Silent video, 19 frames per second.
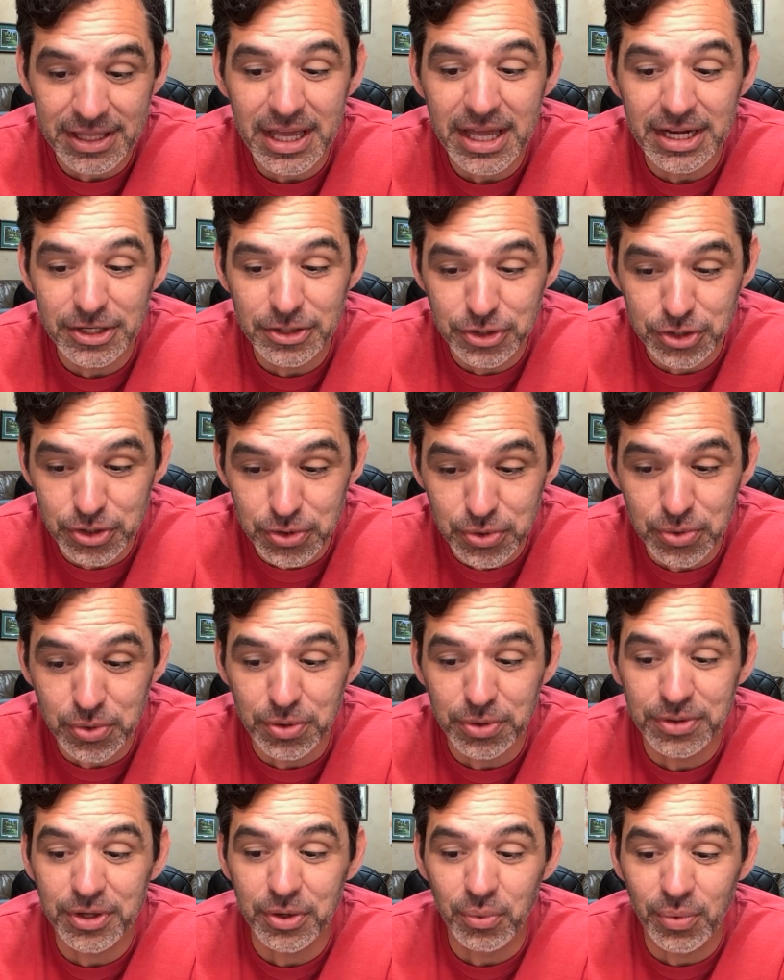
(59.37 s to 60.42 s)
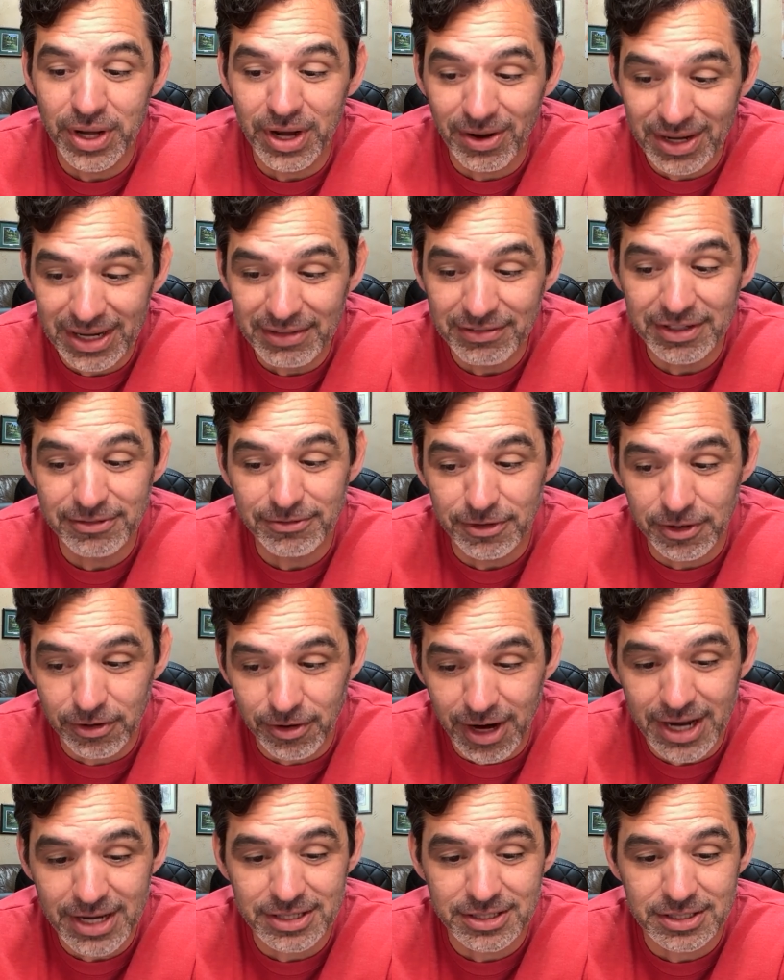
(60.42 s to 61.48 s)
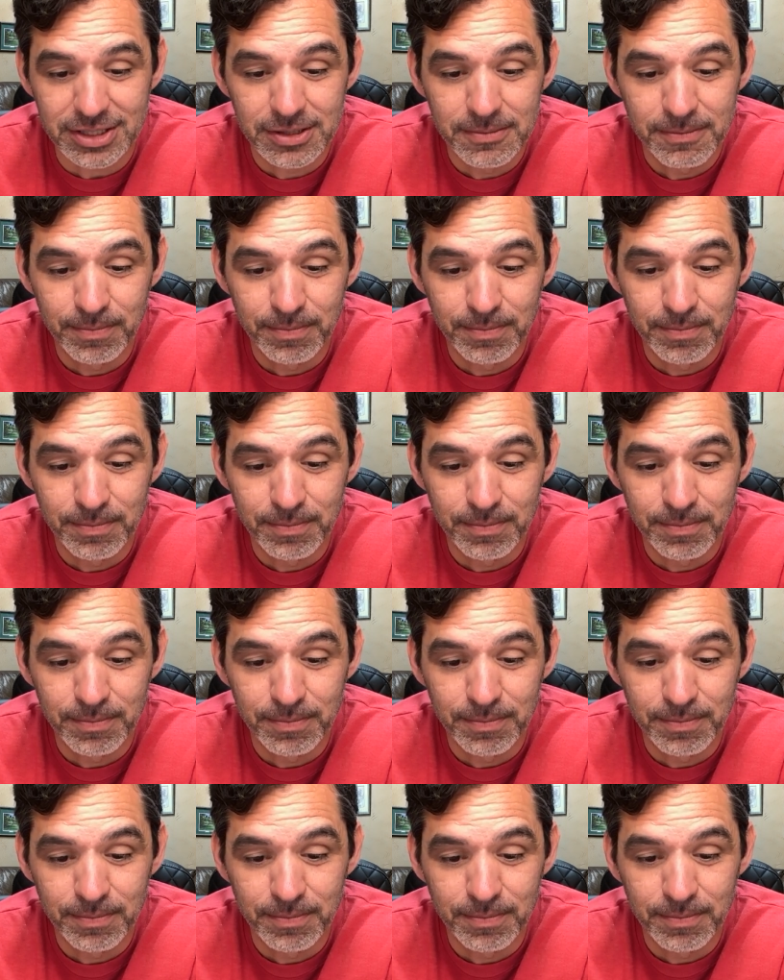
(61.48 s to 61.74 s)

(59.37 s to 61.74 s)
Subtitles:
and ensure that we are living for Christ.